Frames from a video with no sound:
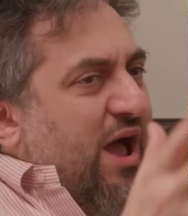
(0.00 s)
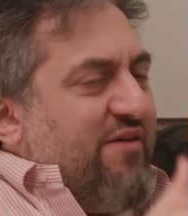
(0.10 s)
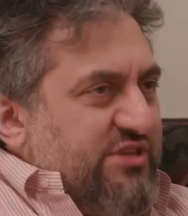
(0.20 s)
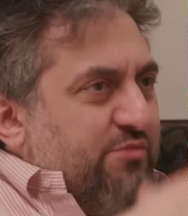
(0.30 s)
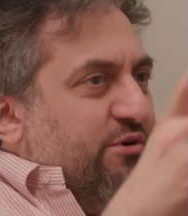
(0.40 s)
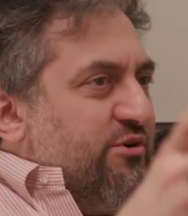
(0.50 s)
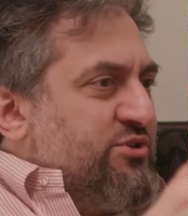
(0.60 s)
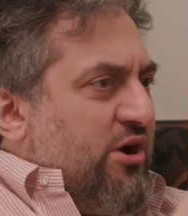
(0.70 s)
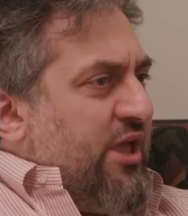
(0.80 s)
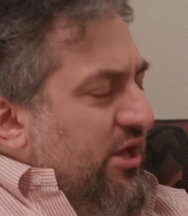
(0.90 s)
obviously we were
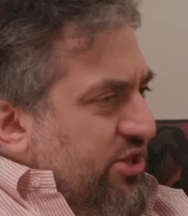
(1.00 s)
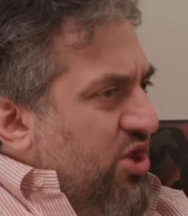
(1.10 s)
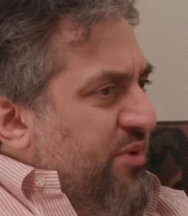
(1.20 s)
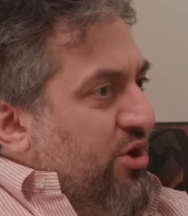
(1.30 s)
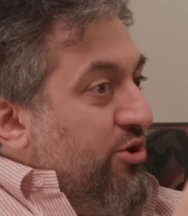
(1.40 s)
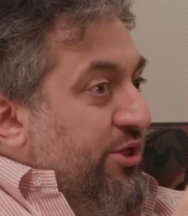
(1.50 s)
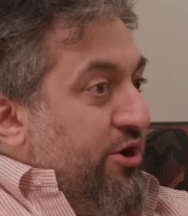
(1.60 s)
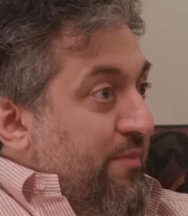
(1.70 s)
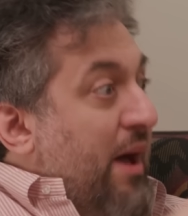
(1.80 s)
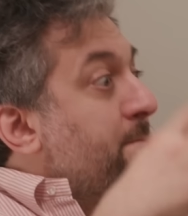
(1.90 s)
talking a little bit earlier
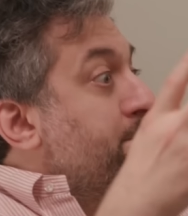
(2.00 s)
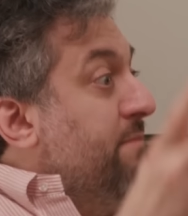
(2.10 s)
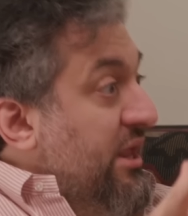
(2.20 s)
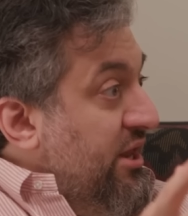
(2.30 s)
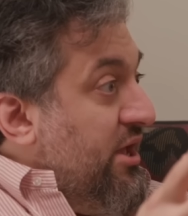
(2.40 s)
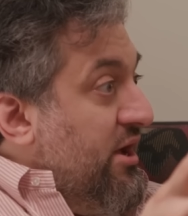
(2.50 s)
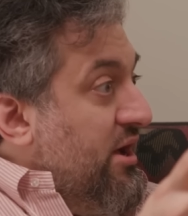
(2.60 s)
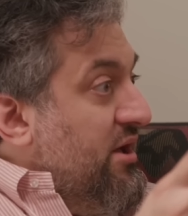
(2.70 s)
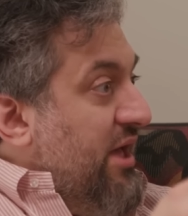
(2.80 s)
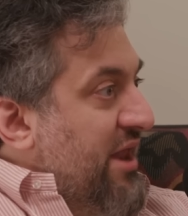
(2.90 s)
about
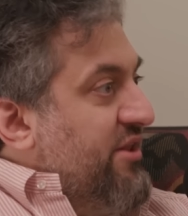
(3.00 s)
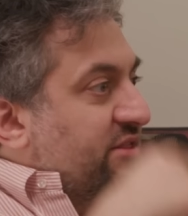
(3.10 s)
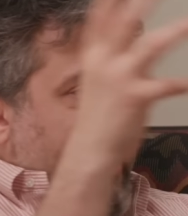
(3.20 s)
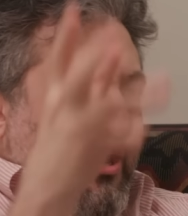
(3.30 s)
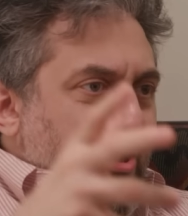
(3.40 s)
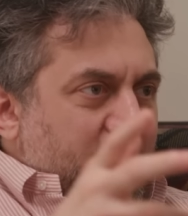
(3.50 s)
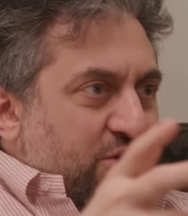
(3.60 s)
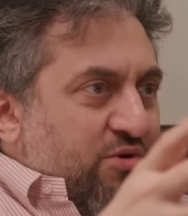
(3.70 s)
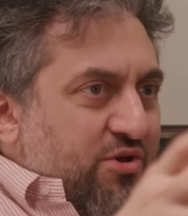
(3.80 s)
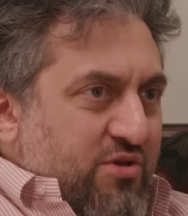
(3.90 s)
media and like you
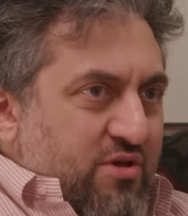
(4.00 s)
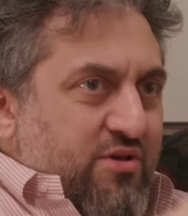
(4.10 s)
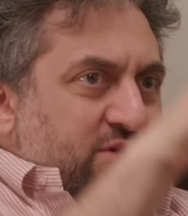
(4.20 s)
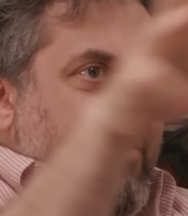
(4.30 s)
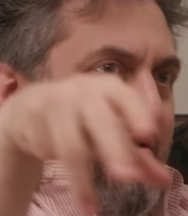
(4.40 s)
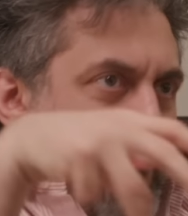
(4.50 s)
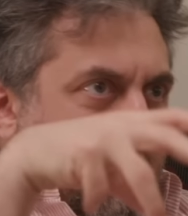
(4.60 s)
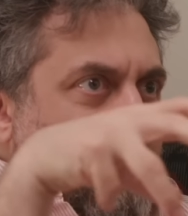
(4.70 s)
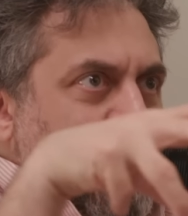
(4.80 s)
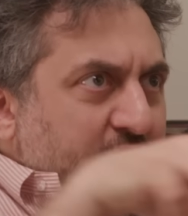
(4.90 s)
know,
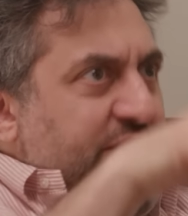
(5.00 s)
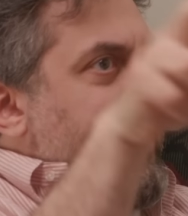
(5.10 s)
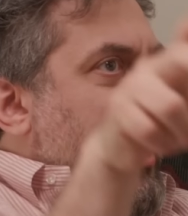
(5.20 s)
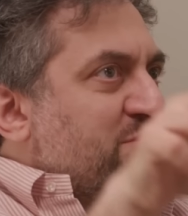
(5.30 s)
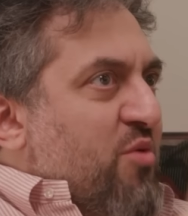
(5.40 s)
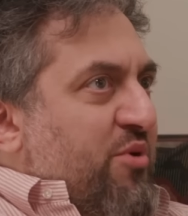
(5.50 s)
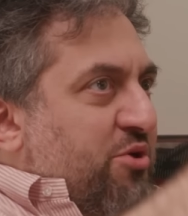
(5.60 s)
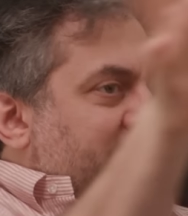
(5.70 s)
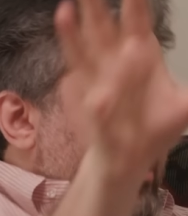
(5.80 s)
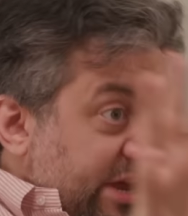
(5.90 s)
in the Ye moment you
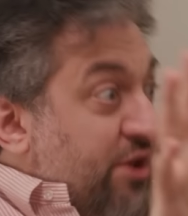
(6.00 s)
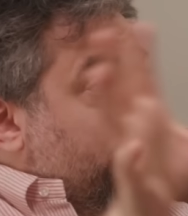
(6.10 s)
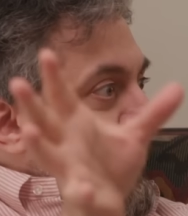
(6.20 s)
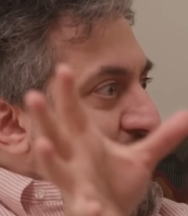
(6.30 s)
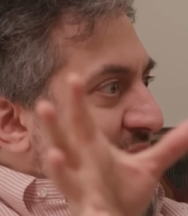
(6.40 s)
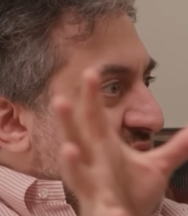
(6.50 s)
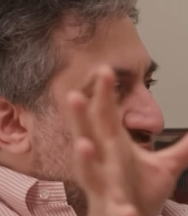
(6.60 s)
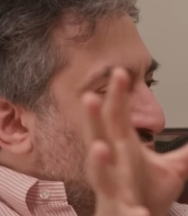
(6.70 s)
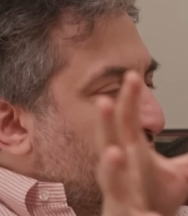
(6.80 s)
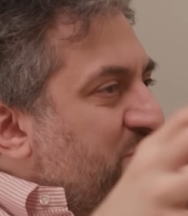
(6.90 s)
have this interview
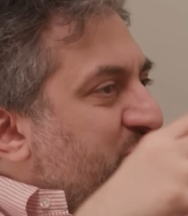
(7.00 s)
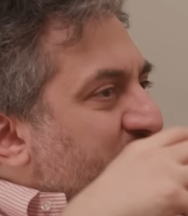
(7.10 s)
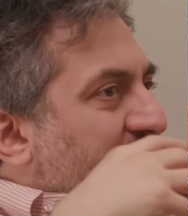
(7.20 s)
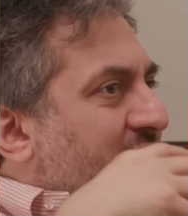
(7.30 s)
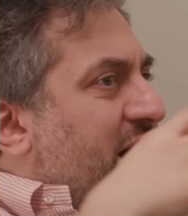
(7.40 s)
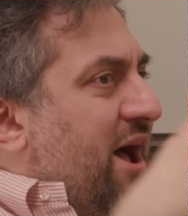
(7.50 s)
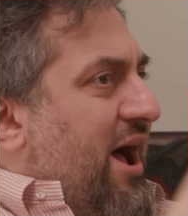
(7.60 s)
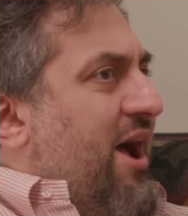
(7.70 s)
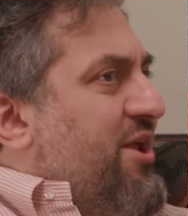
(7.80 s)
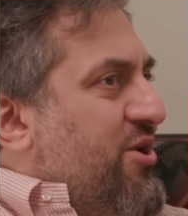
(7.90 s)
magazine moment, but
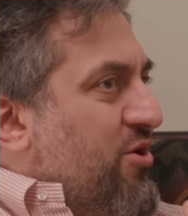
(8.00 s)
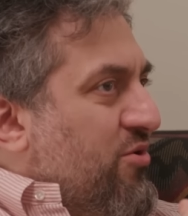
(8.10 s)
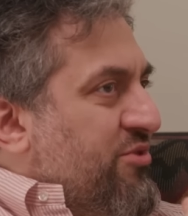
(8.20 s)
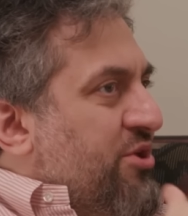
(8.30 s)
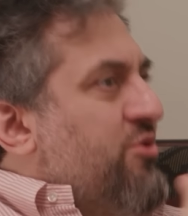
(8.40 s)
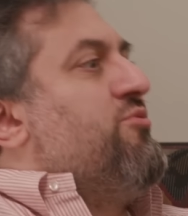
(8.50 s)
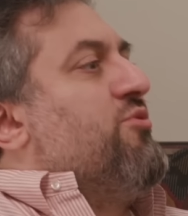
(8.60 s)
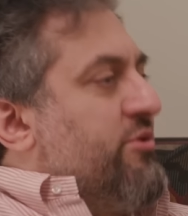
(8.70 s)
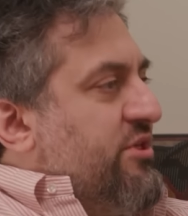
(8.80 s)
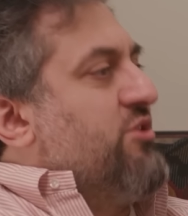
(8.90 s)
I know the New
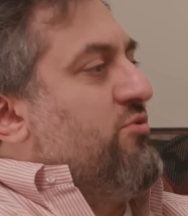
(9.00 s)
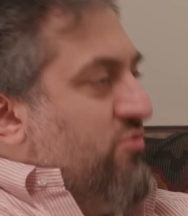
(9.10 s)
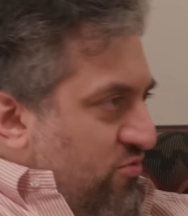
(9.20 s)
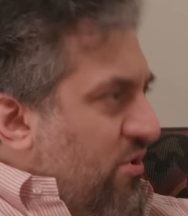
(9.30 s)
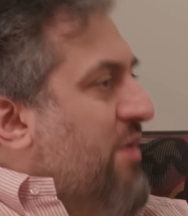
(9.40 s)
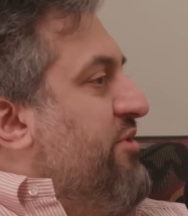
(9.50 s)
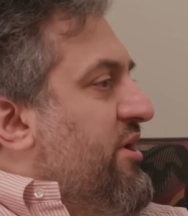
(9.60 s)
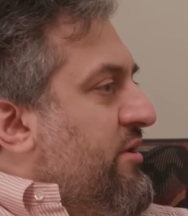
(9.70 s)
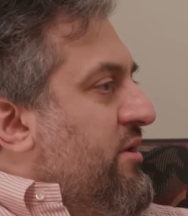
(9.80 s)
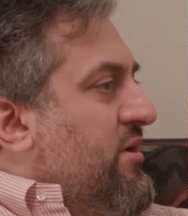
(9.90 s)
York that you grew up
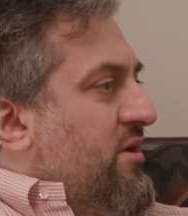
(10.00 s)
in,